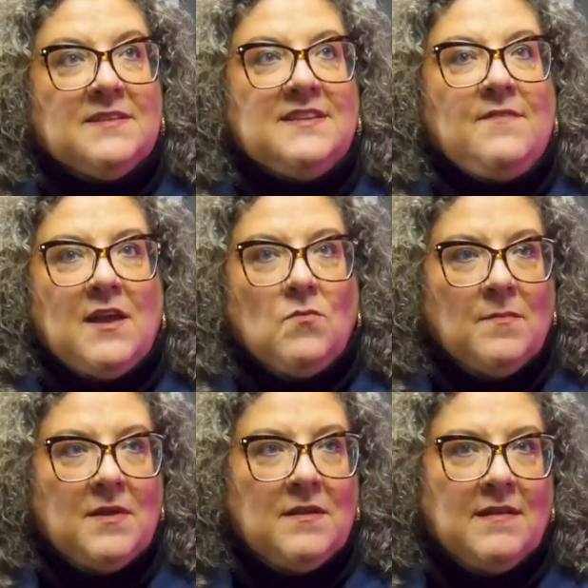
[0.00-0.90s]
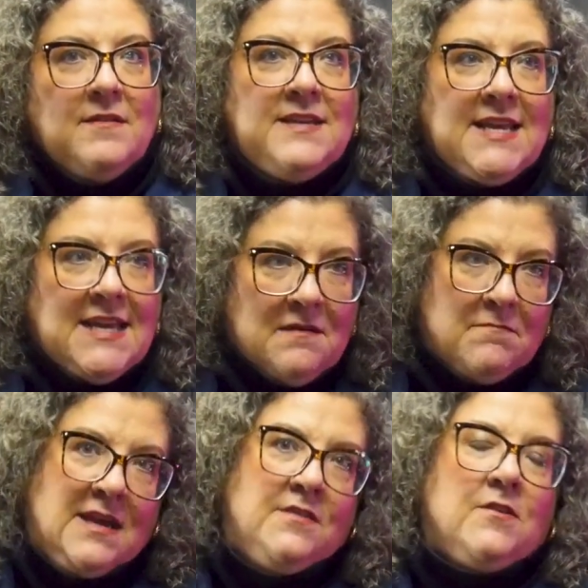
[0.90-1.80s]
Because I've had women, they DM
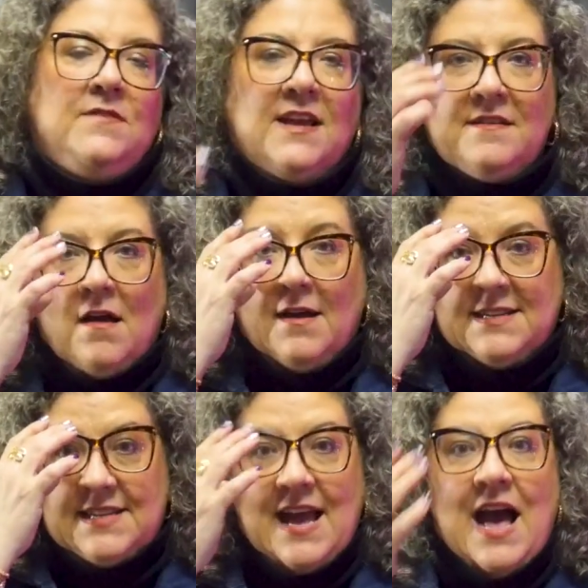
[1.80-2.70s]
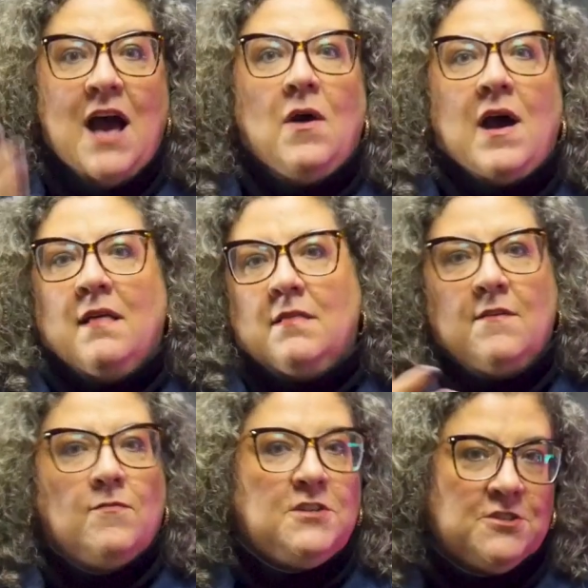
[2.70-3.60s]
me through TikTok and say, I, I
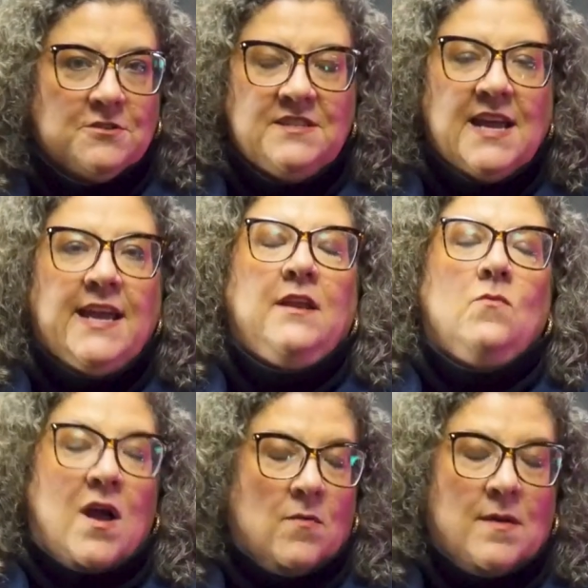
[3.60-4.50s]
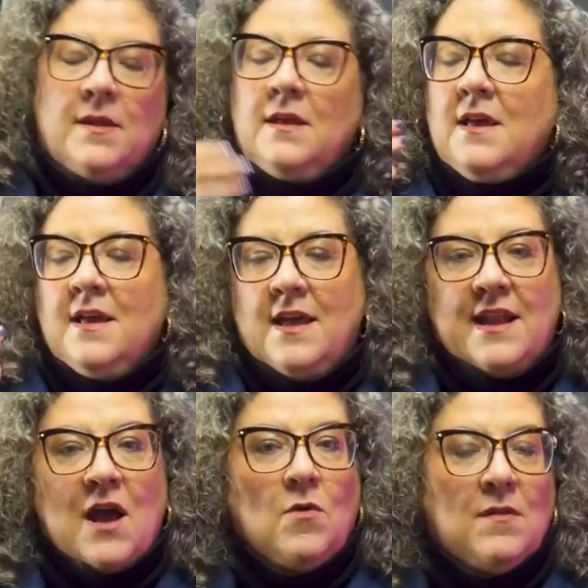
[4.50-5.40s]
love what you're saying, white mm -hmm. women, and
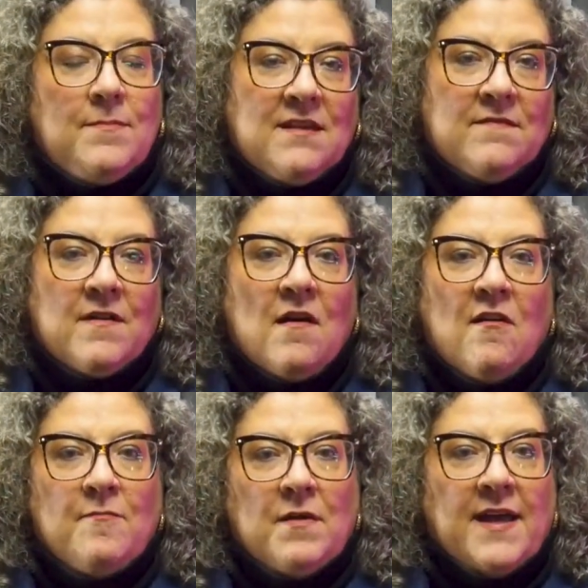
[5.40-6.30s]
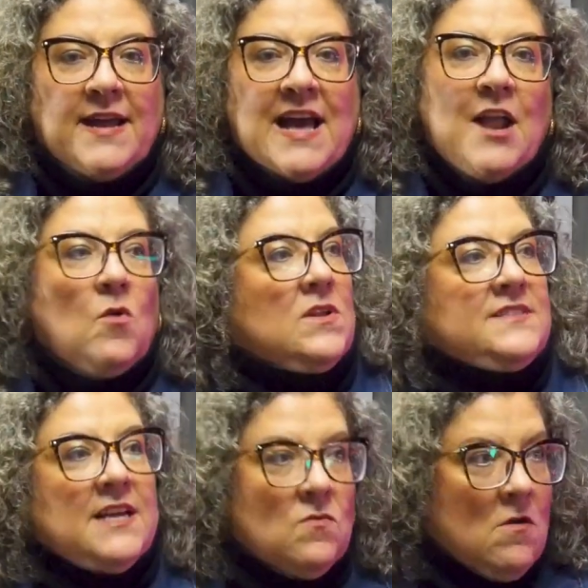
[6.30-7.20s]
I want to be involved, but like, I don't want to
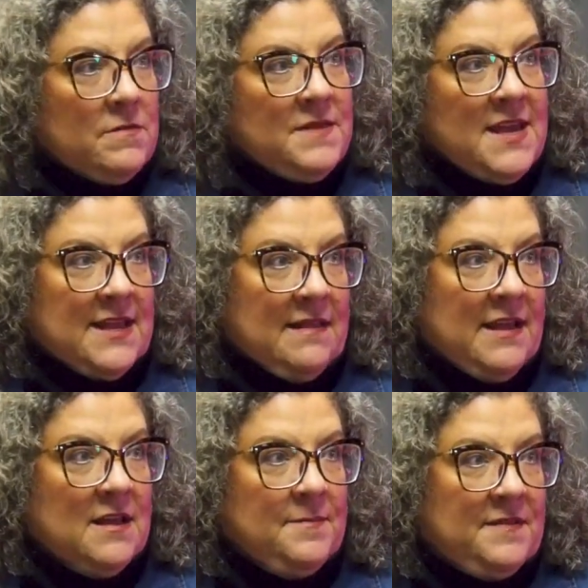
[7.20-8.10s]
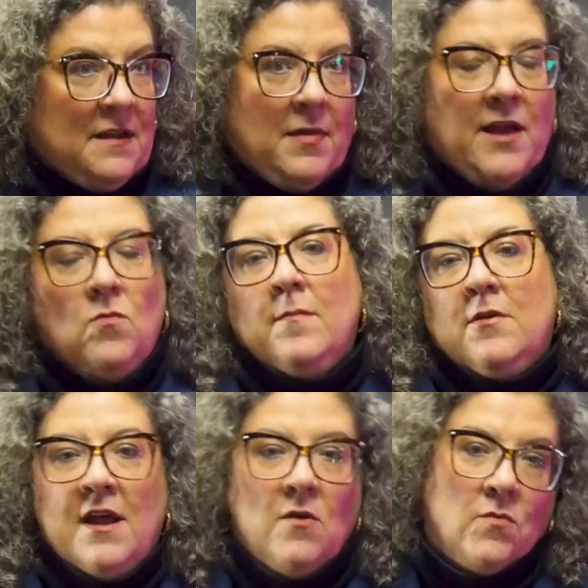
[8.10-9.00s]
say the wrong thing and like upset a black woman,
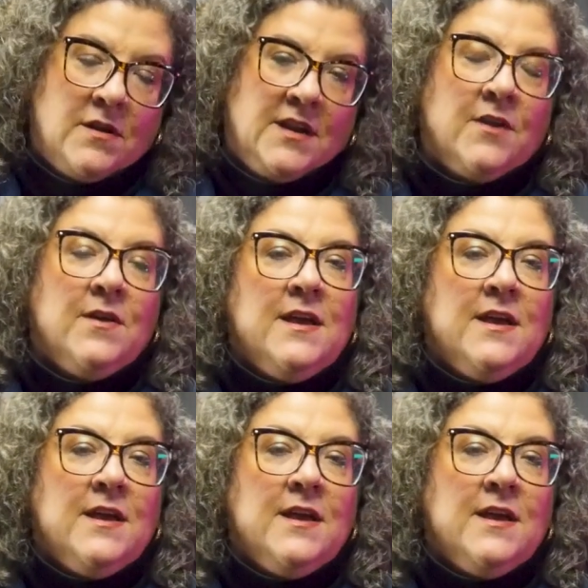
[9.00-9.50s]
or I don't want to, you know.